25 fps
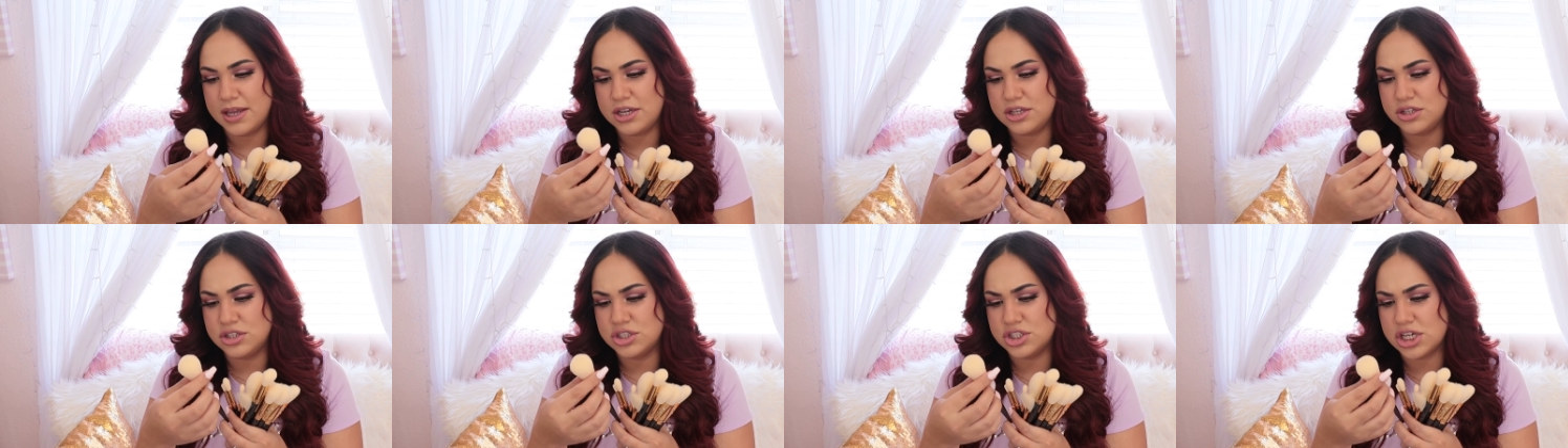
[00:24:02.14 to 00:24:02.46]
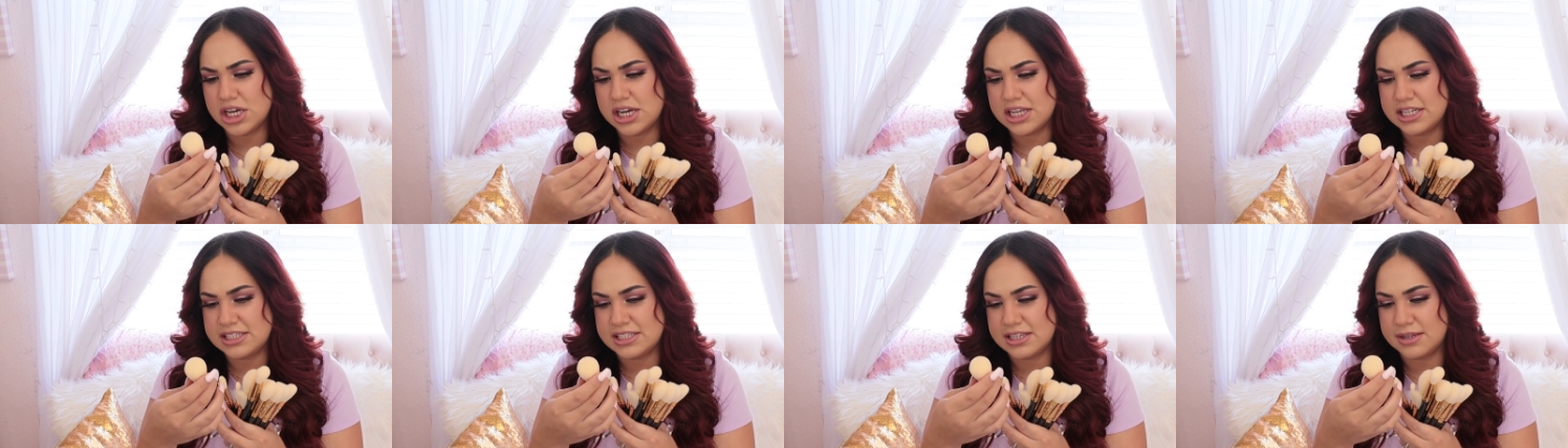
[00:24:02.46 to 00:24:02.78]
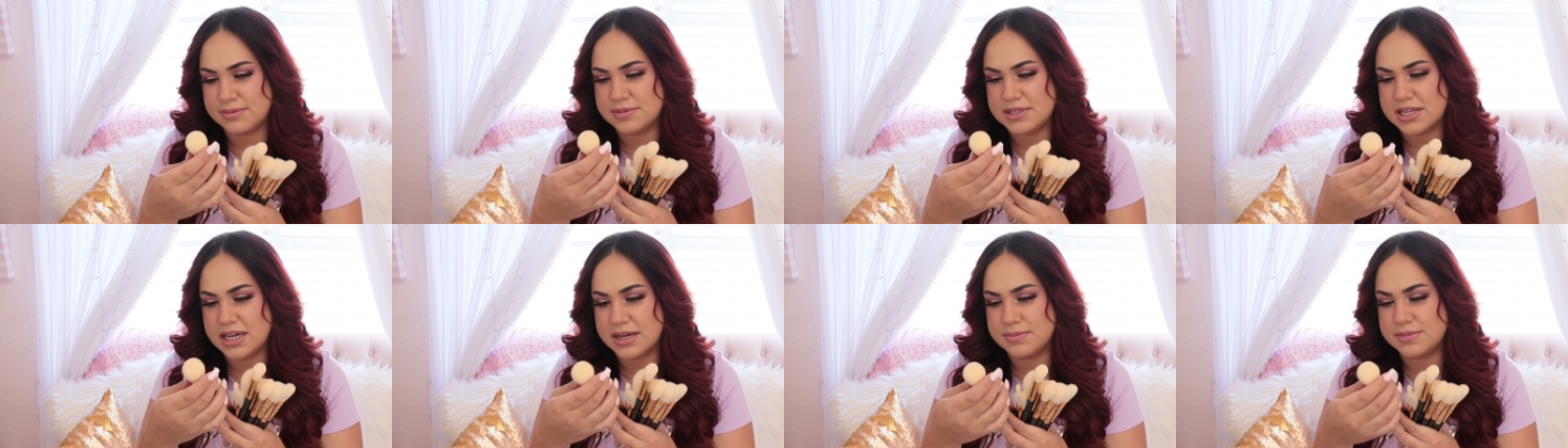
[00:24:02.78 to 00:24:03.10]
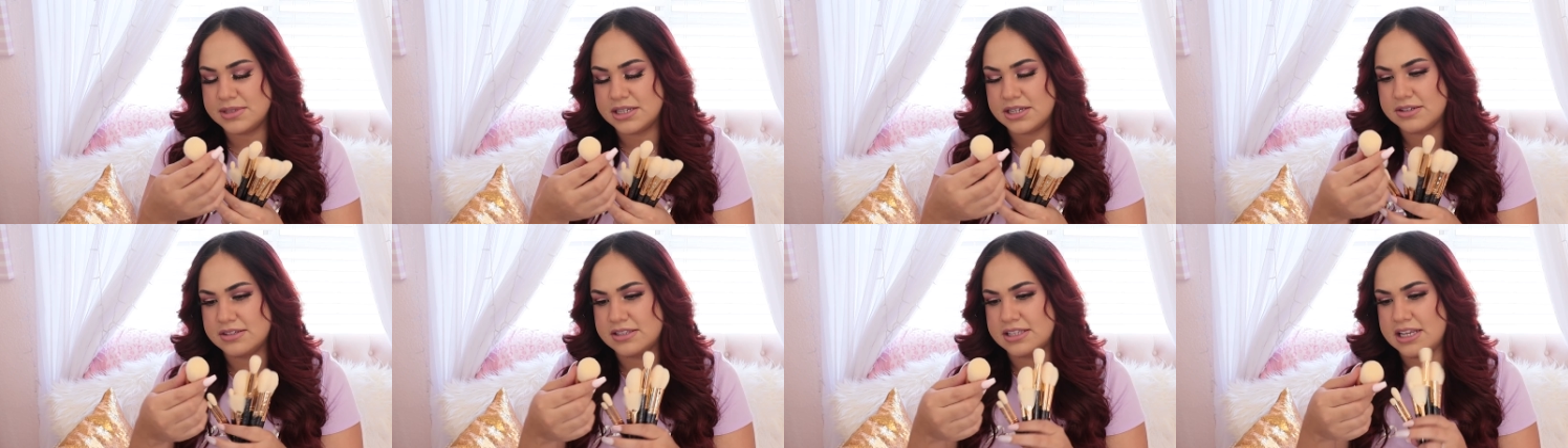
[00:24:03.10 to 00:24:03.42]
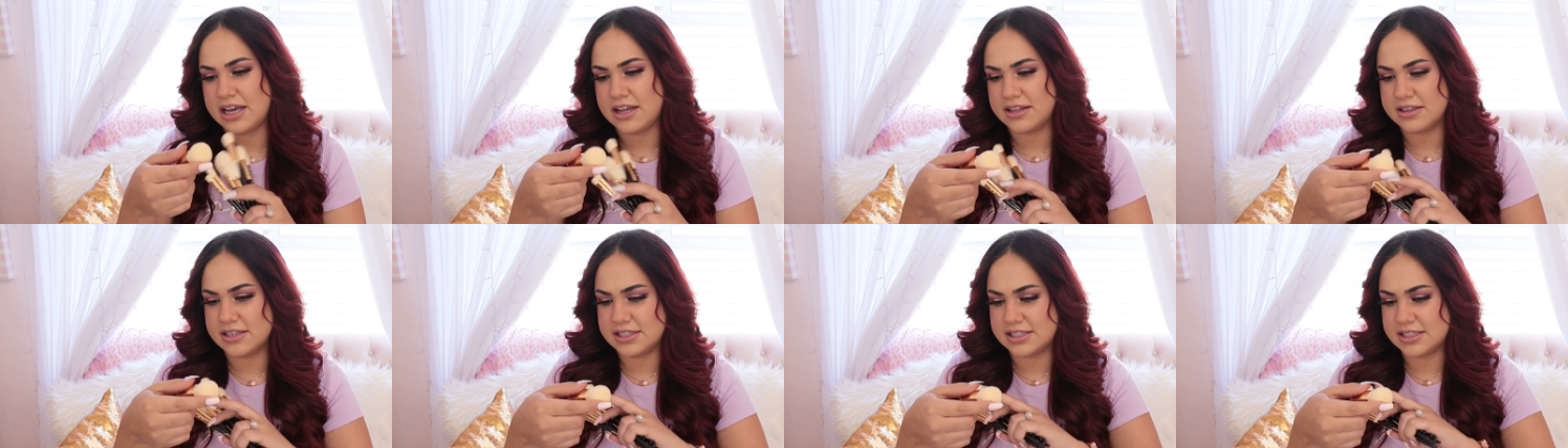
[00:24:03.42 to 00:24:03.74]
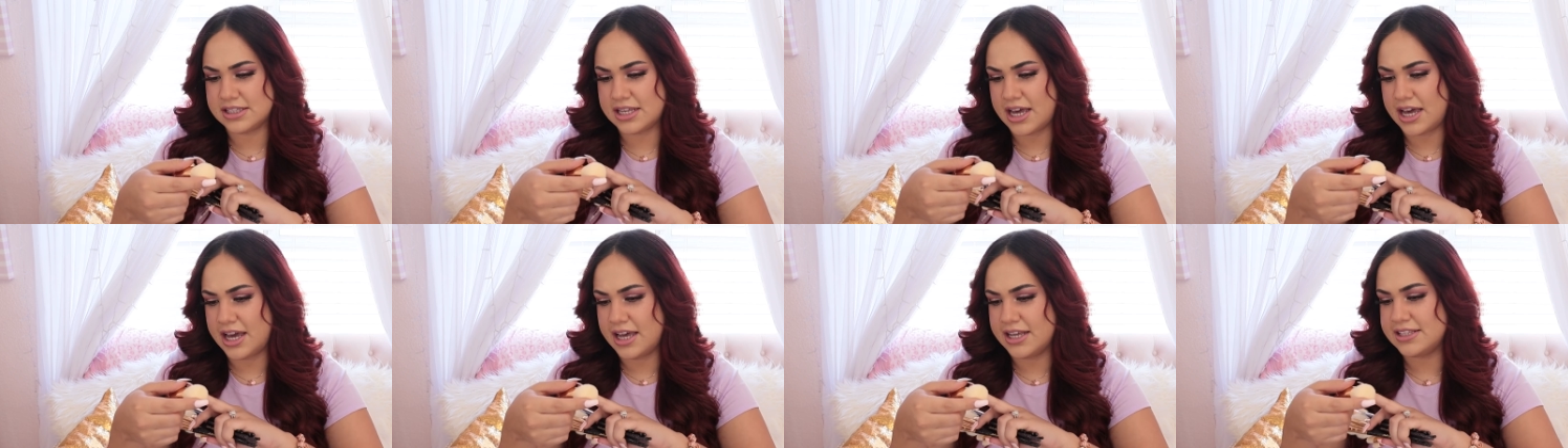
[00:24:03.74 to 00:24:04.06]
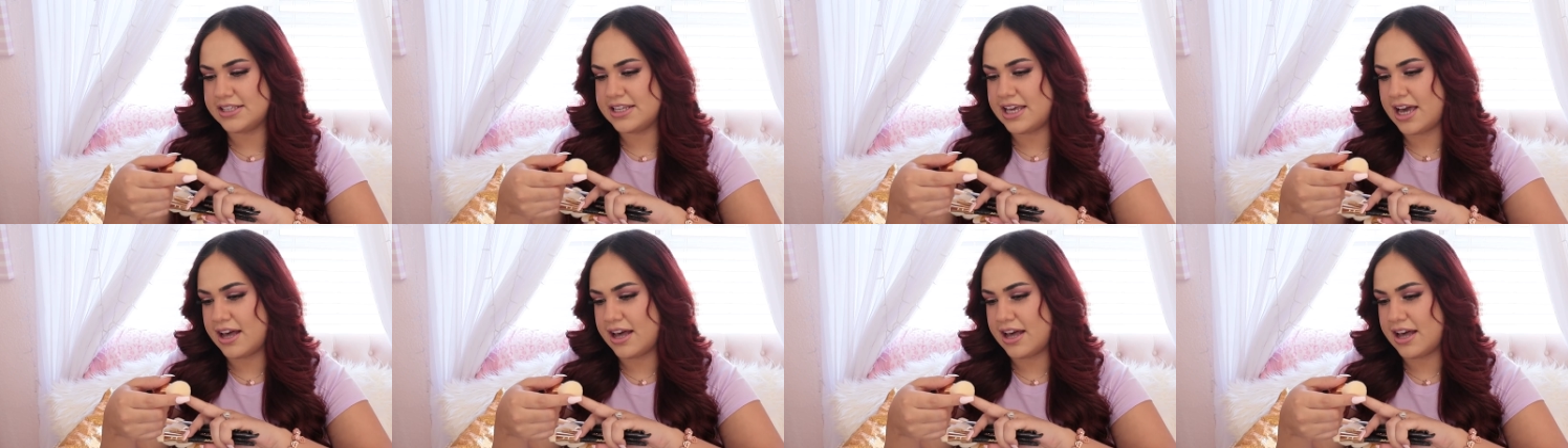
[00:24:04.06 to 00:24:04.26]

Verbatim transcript: and usually sometimes it'll say on the side,